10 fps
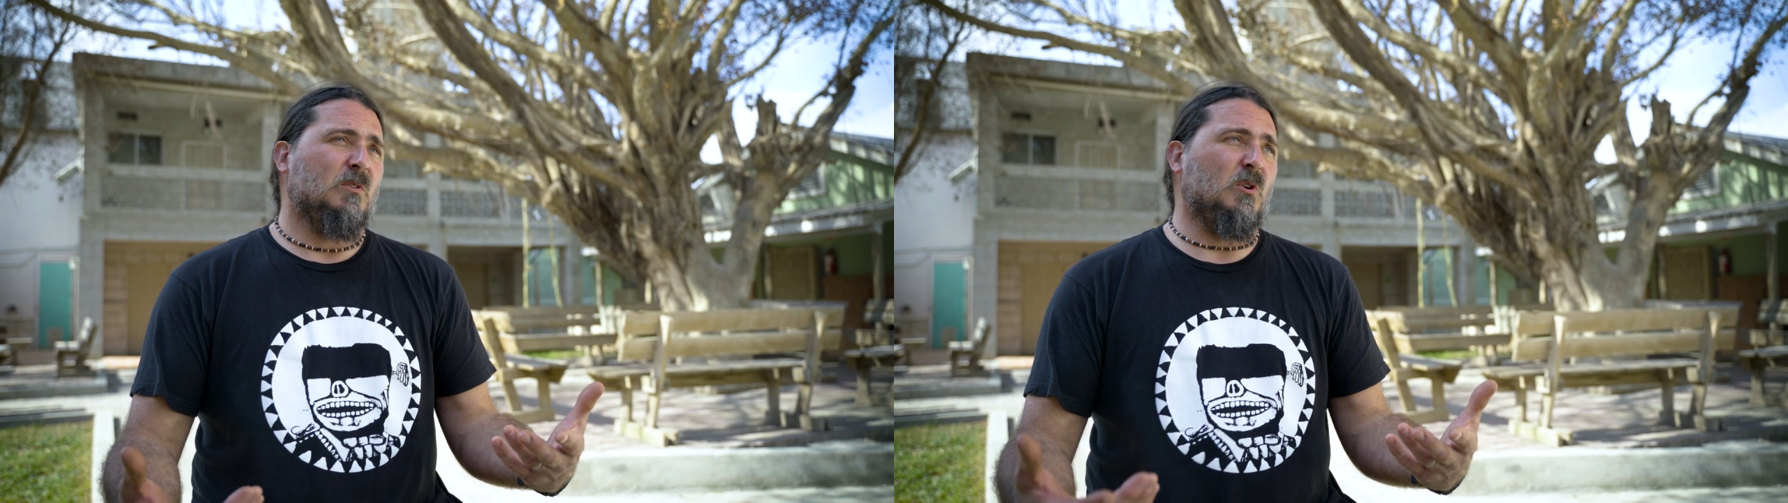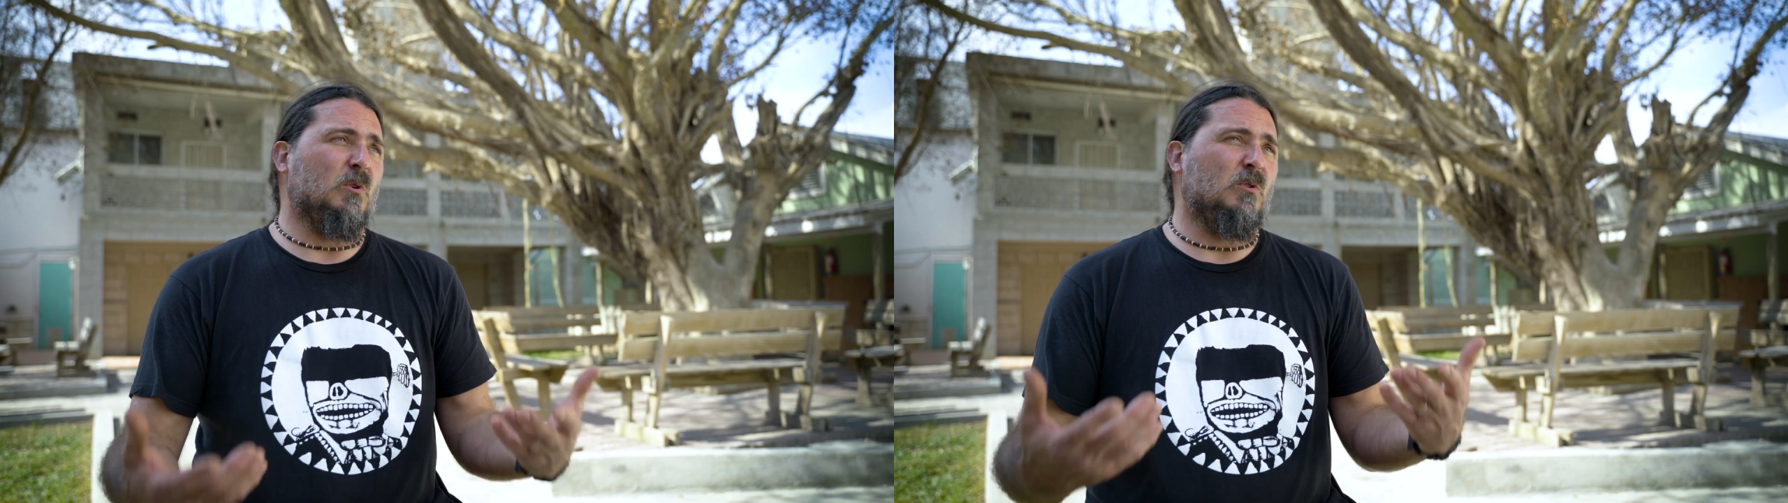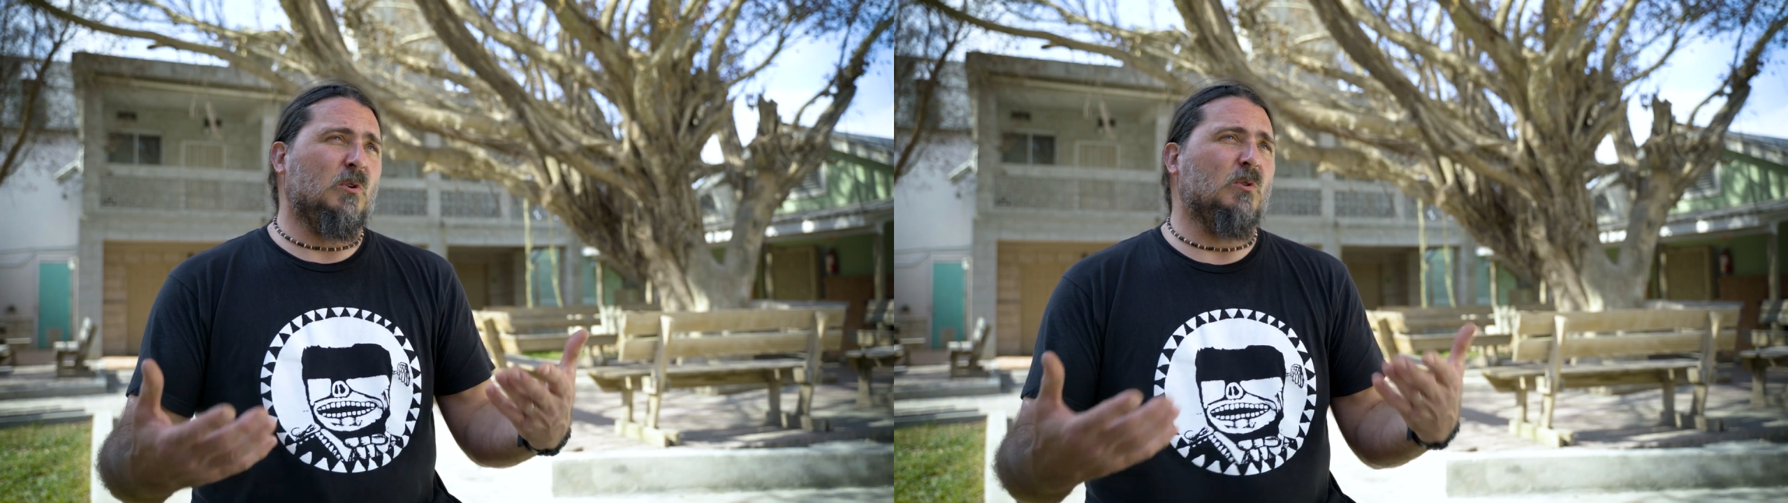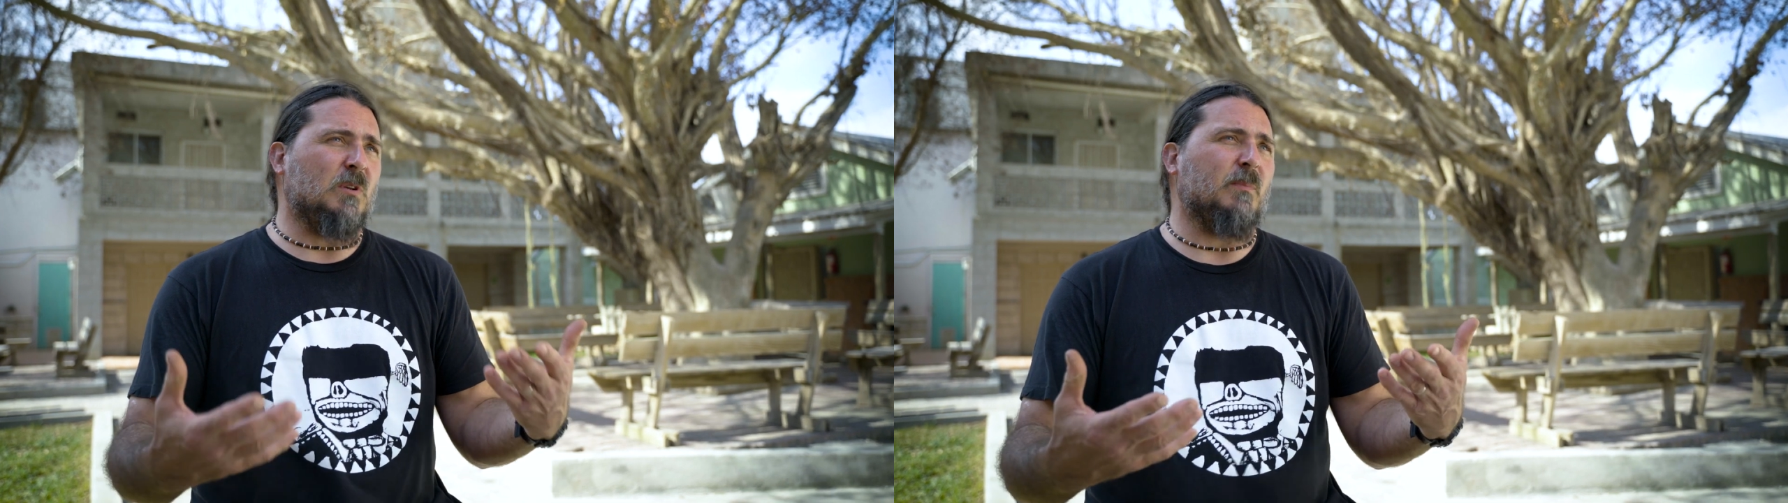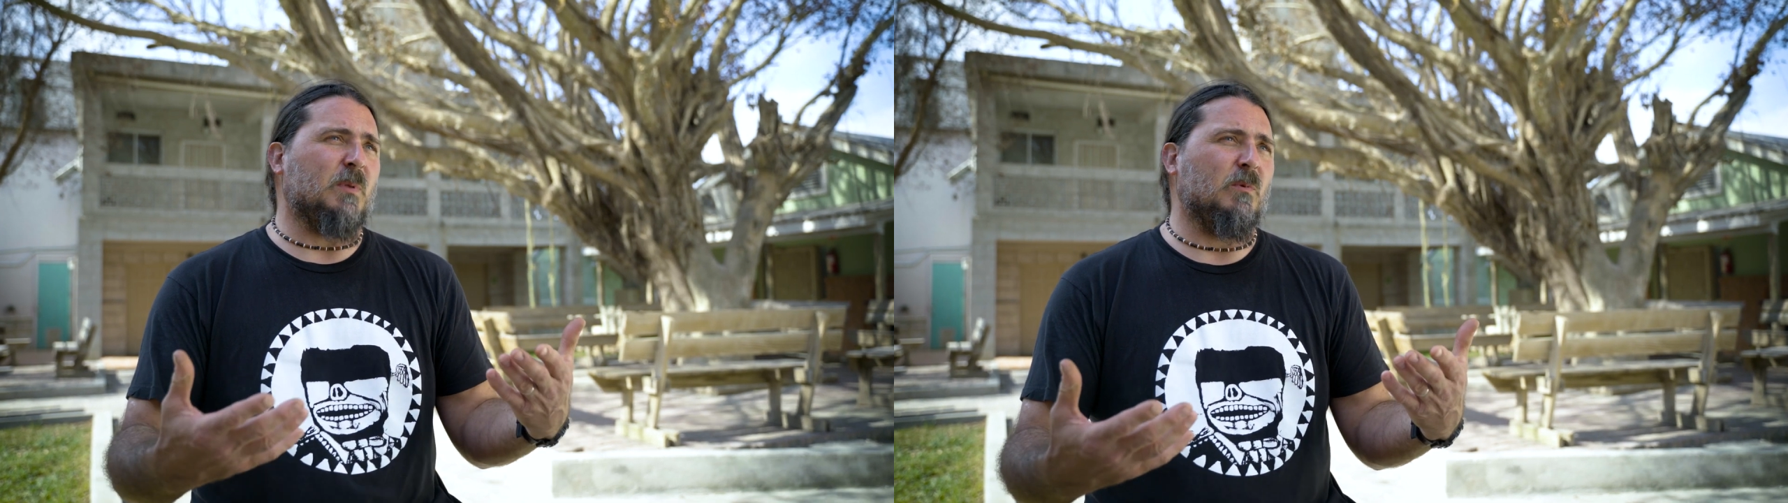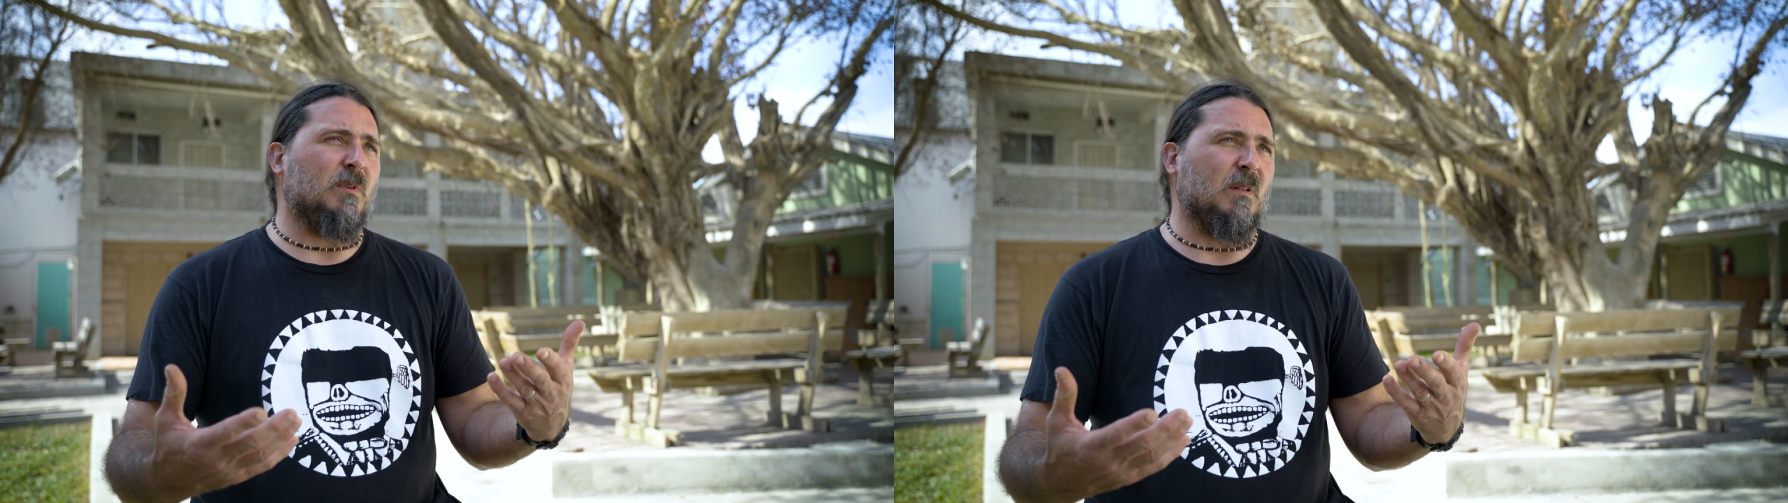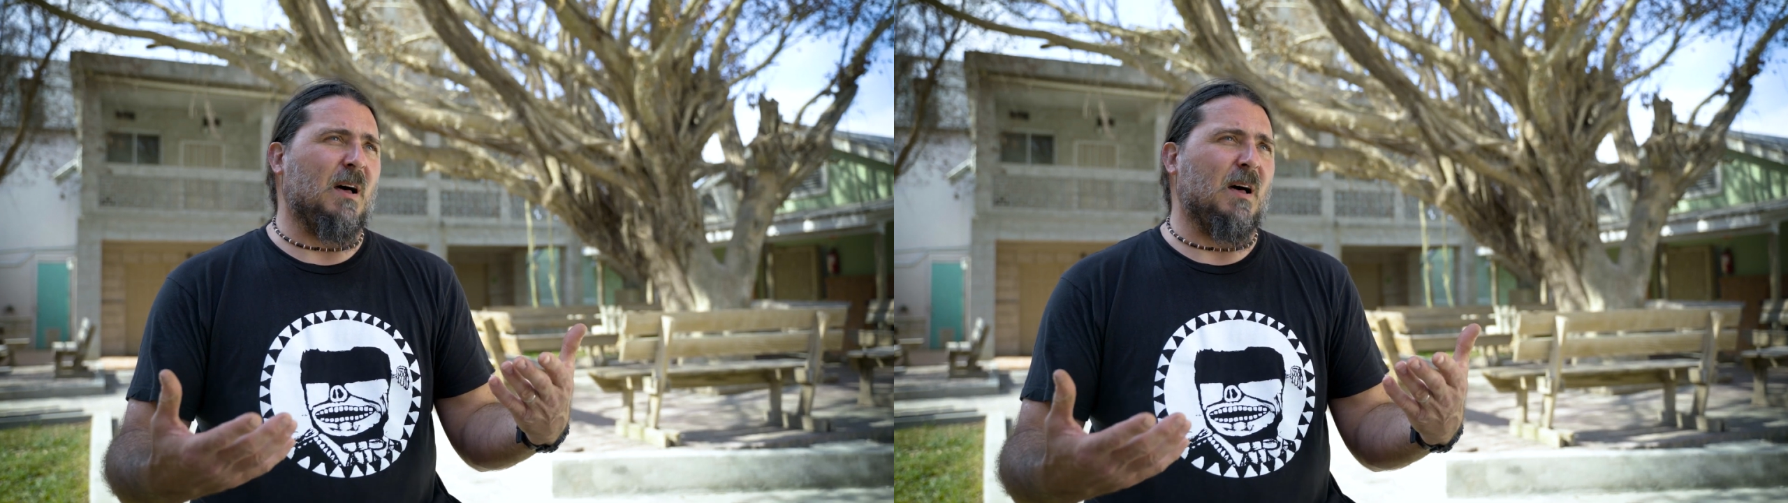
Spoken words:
to do something with their